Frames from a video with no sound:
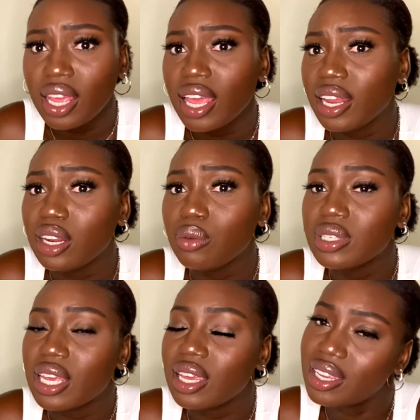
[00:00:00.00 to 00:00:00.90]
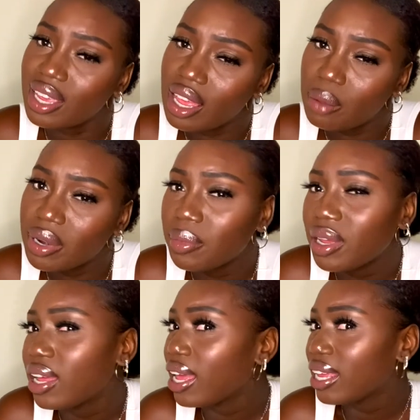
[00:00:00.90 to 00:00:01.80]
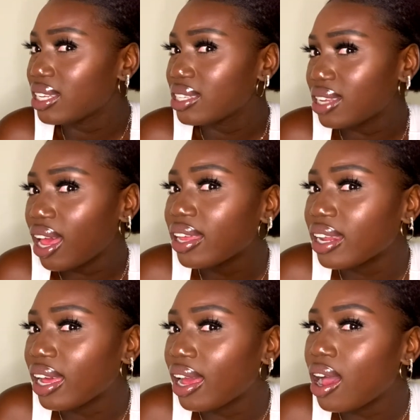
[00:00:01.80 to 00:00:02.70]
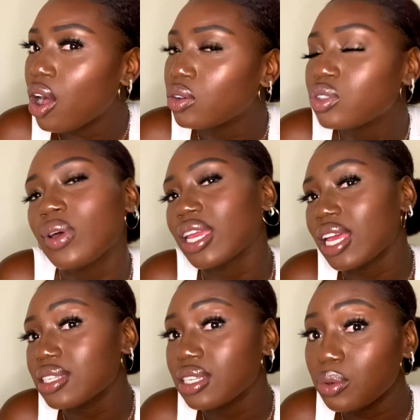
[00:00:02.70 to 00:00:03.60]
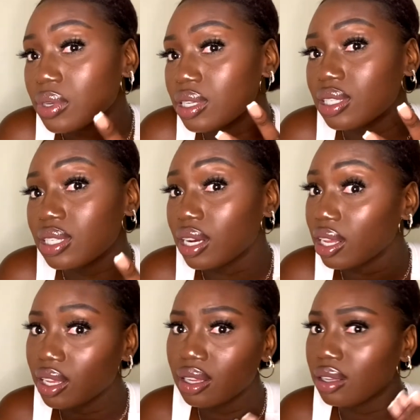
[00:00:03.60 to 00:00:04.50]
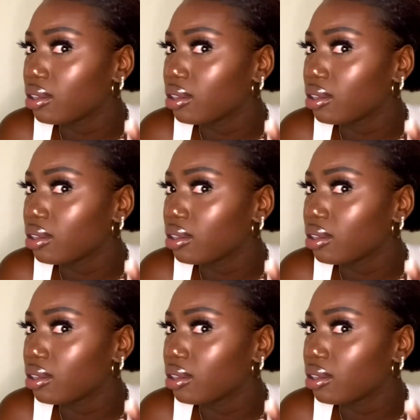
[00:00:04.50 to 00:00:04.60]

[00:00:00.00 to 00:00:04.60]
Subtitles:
and then he was like, yeah, but I'm gonna head inside now. So I guess he was sitting